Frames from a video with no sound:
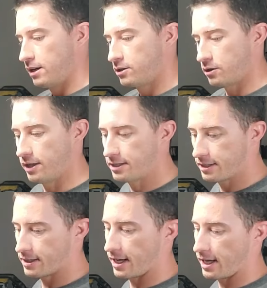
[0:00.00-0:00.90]
So this
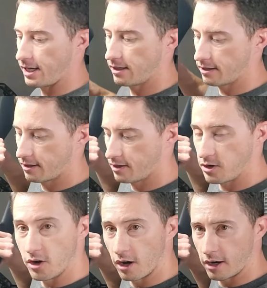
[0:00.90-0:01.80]
is a
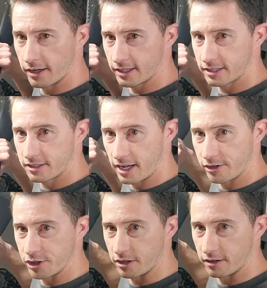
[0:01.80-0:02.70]

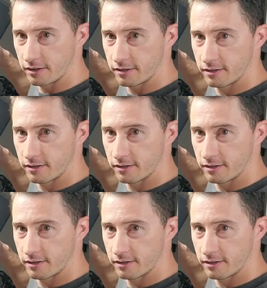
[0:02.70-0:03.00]
non-extension